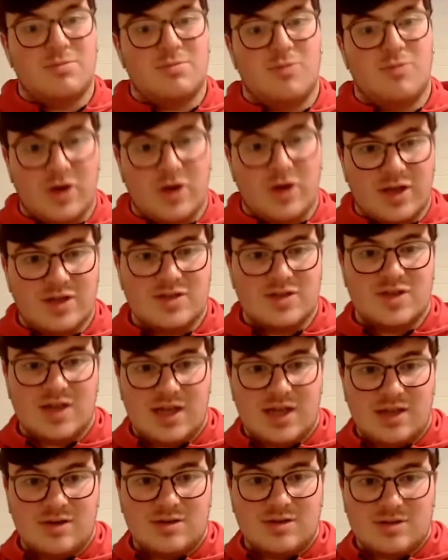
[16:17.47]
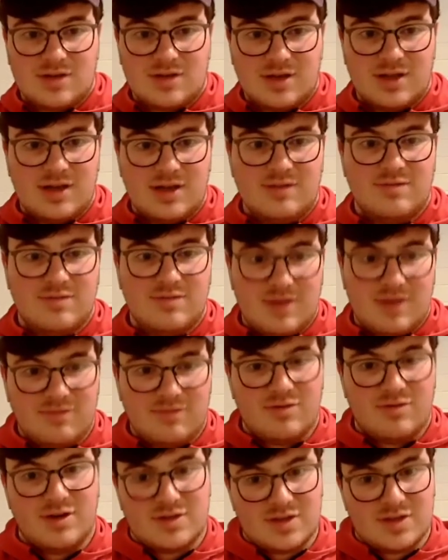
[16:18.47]
working together. Yeah, as well.
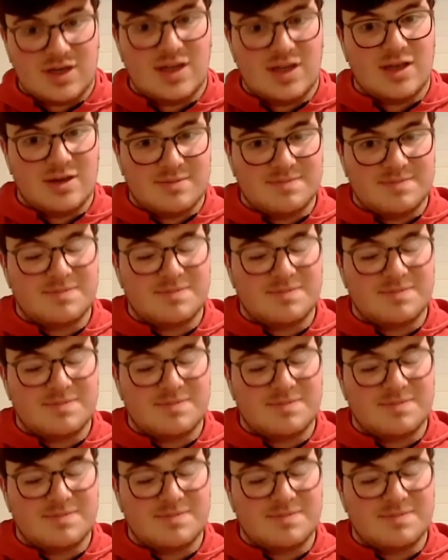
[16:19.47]
They've worked together.